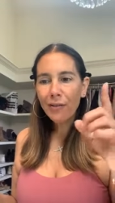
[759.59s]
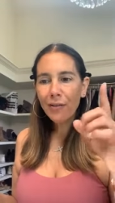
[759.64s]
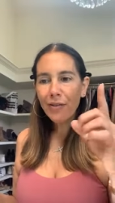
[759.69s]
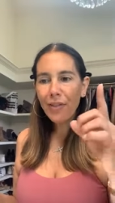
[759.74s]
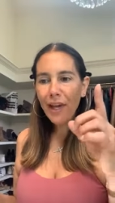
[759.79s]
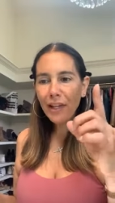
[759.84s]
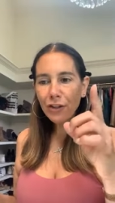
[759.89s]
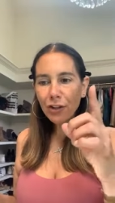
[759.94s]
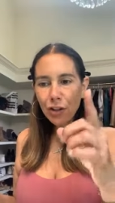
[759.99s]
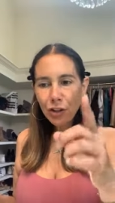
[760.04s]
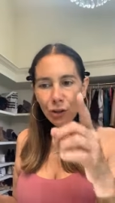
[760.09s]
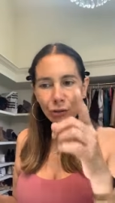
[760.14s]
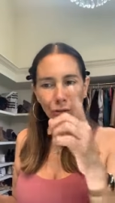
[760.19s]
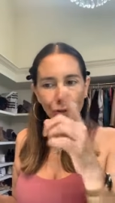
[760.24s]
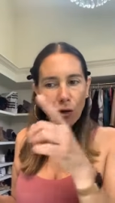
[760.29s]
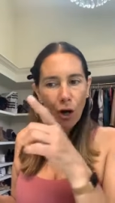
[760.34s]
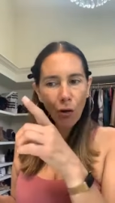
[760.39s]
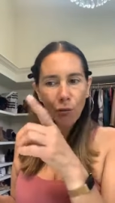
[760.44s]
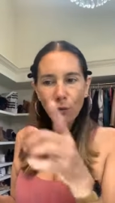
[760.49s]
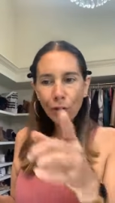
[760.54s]
then you
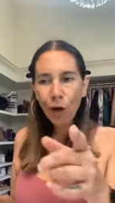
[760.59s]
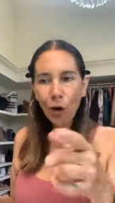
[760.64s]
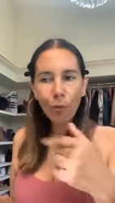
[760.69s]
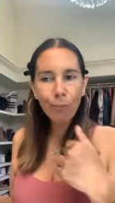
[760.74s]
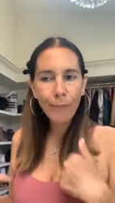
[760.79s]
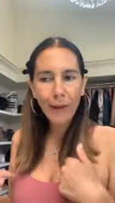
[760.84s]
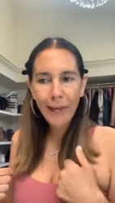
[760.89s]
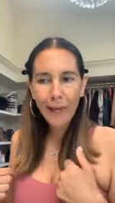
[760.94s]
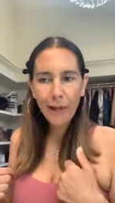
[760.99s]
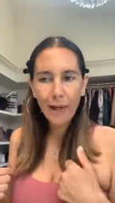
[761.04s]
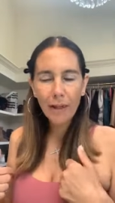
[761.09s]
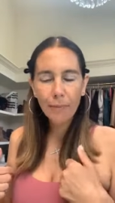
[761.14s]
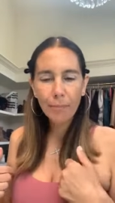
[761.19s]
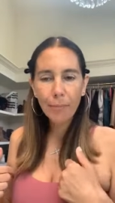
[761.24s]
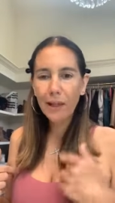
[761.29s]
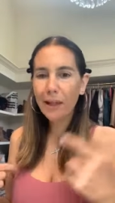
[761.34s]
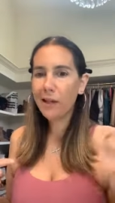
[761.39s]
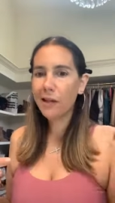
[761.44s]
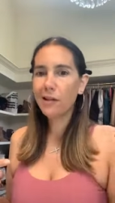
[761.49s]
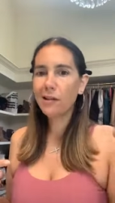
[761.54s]
don't know me
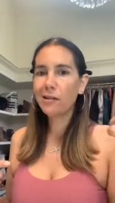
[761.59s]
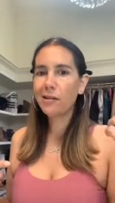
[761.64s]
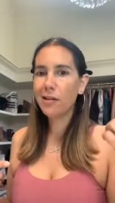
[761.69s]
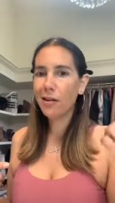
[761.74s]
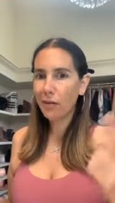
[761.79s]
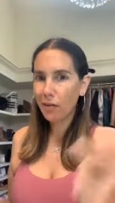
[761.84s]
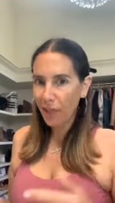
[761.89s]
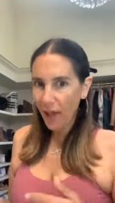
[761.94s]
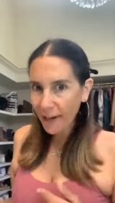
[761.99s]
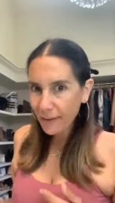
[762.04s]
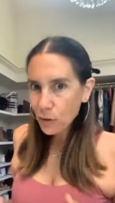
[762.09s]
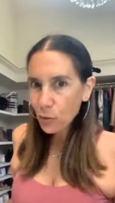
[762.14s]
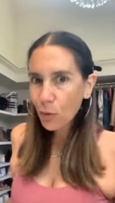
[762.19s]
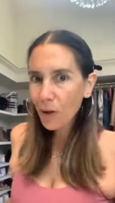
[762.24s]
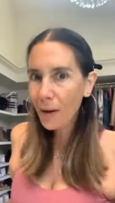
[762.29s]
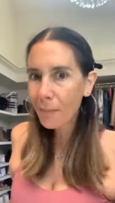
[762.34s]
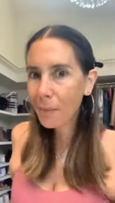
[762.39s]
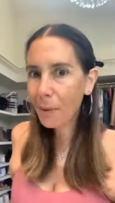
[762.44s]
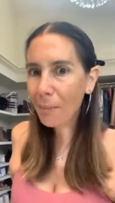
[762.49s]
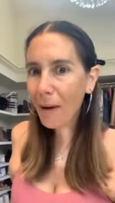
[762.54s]
because that's
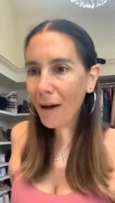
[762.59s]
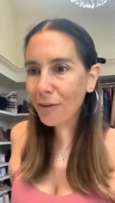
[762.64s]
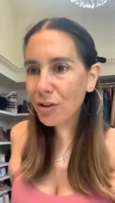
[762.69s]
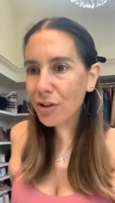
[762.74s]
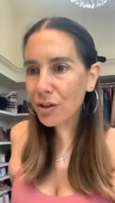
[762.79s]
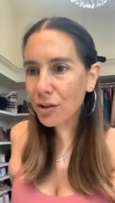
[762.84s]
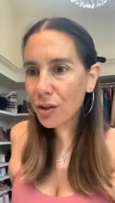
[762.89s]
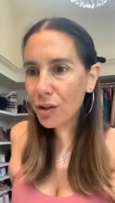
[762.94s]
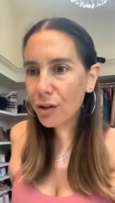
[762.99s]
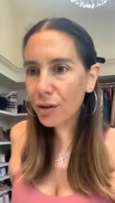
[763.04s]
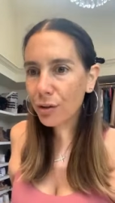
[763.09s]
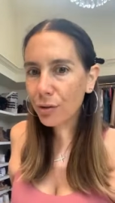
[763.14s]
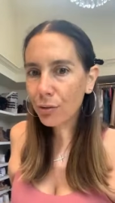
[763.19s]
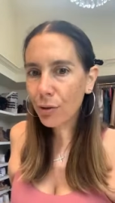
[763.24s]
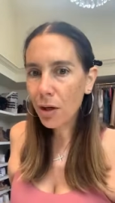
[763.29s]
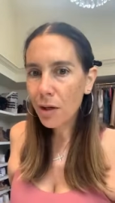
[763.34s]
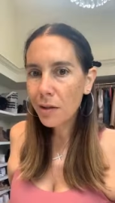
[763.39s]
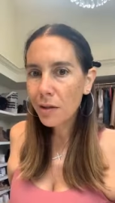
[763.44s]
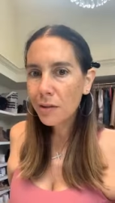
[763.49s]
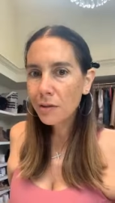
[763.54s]
what I'm about to
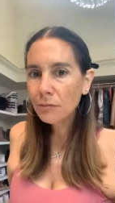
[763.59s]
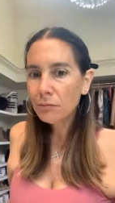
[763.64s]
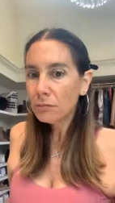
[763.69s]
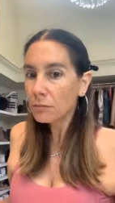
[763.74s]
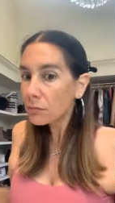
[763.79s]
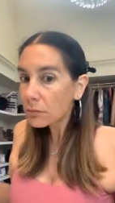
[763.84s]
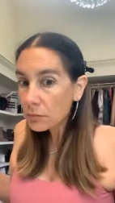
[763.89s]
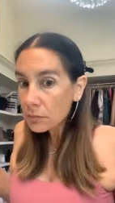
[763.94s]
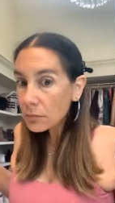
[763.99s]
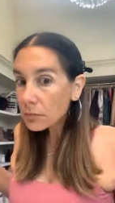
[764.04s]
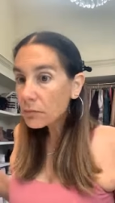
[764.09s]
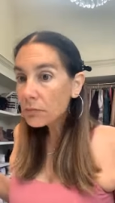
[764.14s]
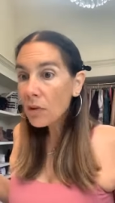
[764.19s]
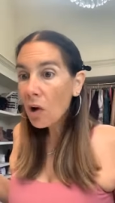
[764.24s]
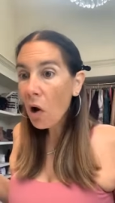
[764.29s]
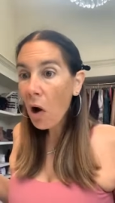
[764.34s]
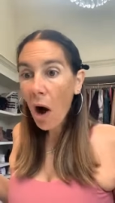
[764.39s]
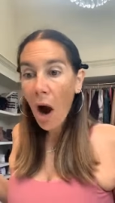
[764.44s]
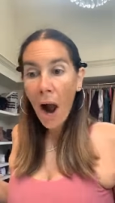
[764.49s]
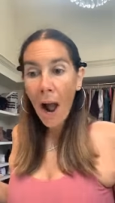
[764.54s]
do.
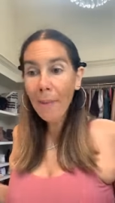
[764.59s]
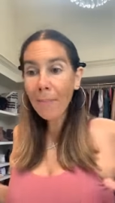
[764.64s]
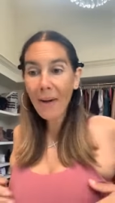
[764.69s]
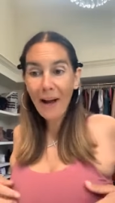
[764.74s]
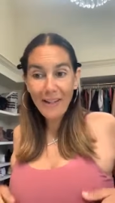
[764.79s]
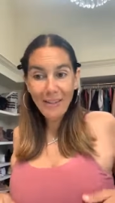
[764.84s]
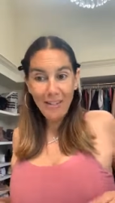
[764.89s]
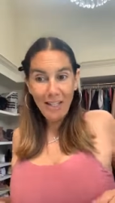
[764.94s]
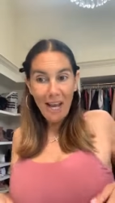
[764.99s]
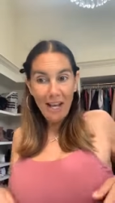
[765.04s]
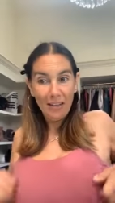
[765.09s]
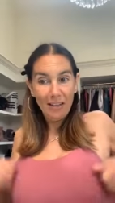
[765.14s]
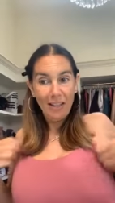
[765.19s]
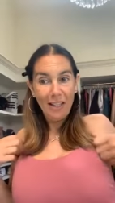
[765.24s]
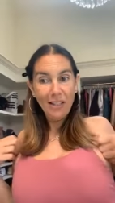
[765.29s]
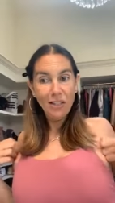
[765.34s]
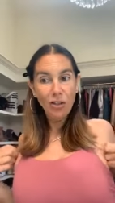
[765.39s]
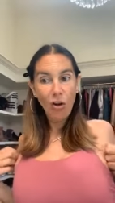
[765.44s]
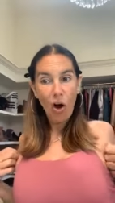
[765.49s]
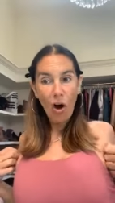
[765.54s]
I might take
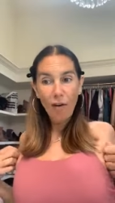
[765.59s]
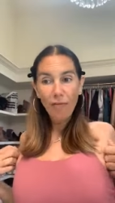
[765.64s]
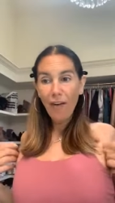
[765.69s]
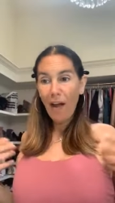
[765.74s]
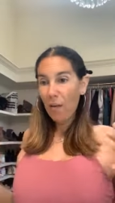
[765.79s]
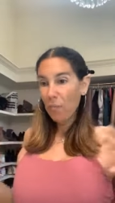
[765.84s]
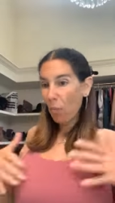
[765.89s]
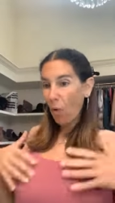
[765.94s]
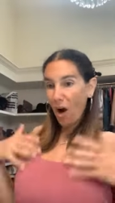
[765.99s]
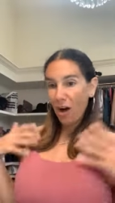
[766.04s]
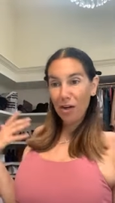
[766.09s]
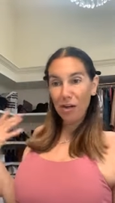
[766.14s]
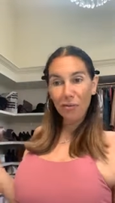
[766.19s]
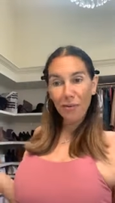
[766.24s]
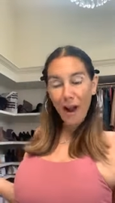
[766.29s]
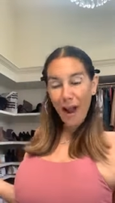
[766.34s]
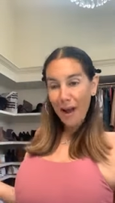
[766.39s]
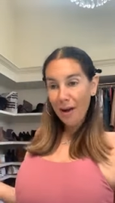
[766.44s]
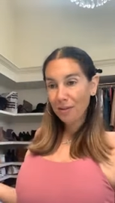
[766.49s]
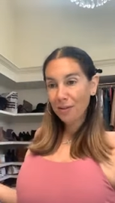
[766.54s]
this off and walk
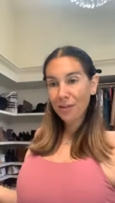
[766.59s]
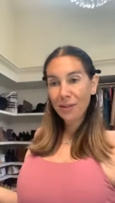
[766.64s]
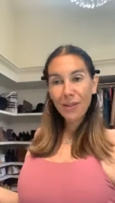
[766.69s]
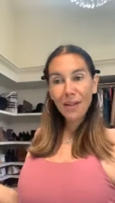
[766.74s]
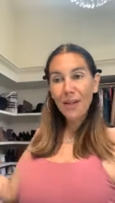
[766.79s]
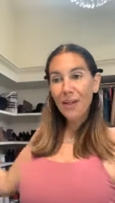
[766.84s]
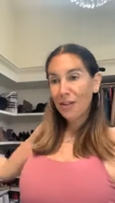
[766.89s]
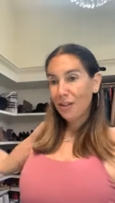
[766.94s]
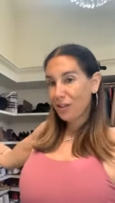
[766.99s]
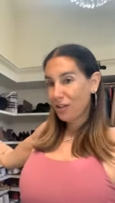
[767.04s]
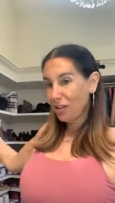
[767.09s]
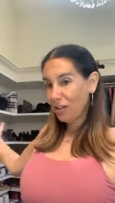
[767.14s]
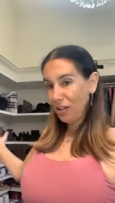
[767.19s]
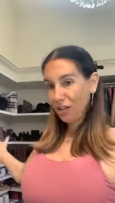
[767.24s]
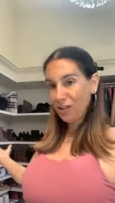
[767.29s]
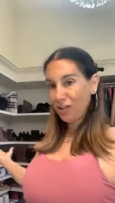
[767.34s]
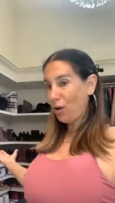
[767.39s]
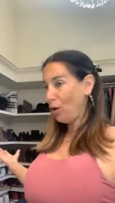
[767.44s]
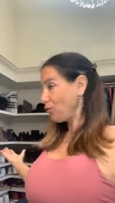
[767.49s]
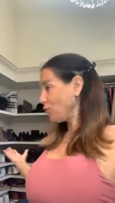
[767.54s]
around because
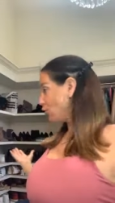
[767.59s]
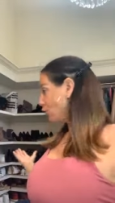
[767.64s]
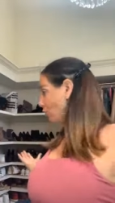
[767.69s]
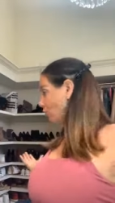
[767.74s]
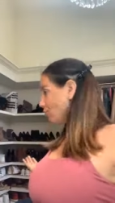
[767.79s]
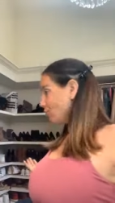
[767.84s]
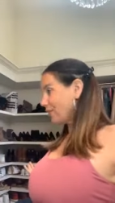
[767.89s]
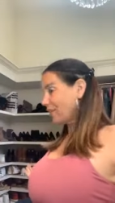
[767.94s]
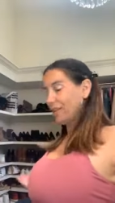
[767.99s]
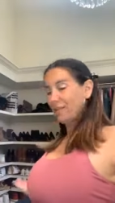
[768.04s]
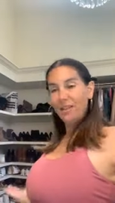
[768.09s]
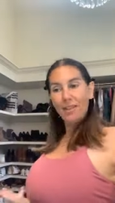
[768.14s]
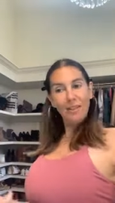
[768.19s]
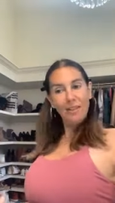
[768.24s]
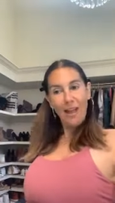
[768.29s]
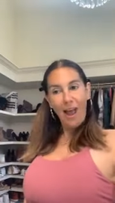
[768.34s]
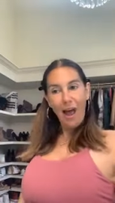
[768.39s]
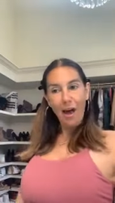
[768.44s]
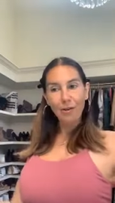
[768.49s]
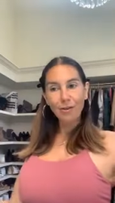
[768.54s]
there's no children in
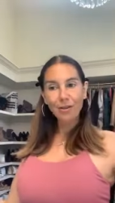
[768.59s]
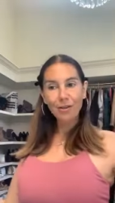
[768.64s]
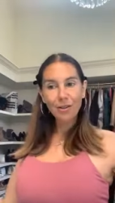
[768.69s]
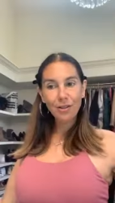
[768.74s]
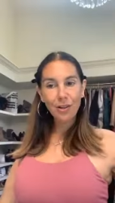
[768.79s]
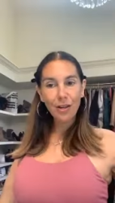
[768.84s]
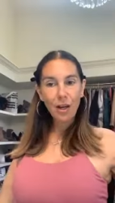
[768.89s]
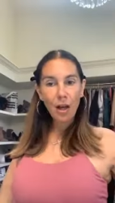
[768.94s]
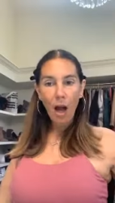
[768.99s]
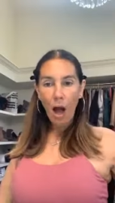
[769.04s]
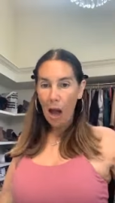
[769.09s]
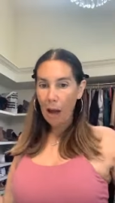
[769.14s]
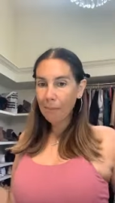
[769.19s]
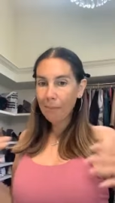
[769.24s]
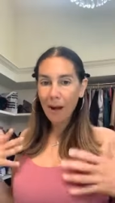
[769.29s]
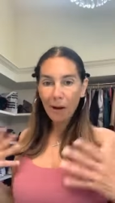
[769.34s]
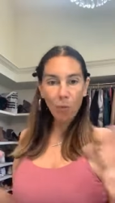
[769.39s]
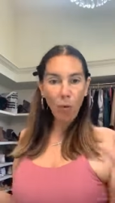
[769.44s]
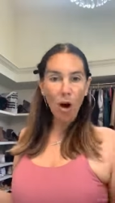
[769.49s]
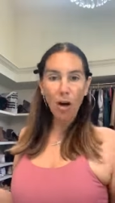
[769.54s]
this house. I
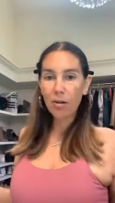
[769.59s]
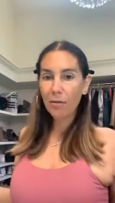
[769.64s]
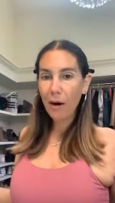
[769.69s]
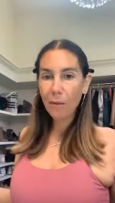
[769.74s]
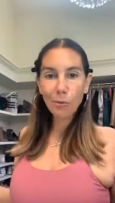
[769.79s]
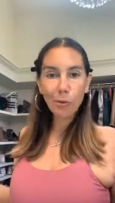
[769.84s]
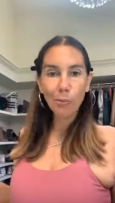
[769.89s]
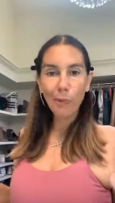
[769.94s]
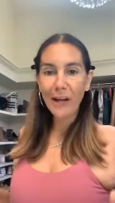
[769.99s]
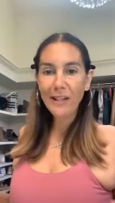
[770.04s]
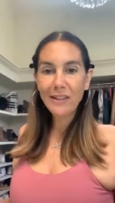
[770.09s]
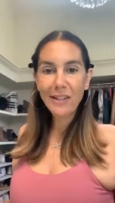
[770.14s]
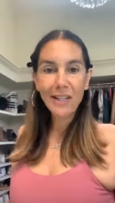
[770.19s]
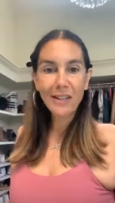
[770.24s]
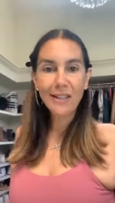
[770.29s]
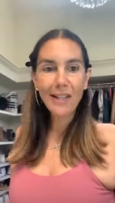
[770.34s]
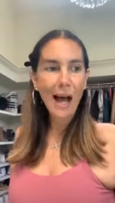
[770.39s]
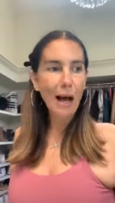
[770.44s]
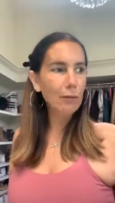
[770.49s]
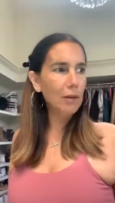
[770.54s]
might walk around with my
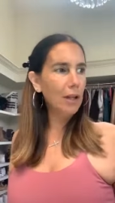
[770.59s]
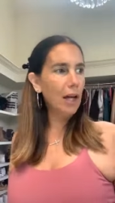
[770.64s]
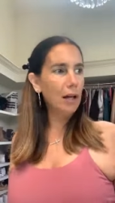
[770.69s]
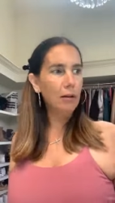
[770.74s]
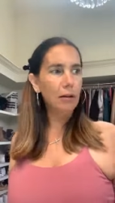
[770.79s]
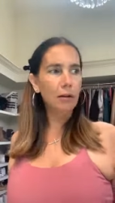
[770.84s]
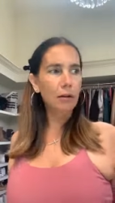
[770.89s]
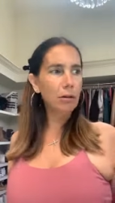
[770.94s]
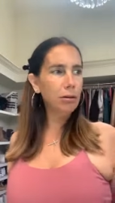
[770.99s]
tits out like,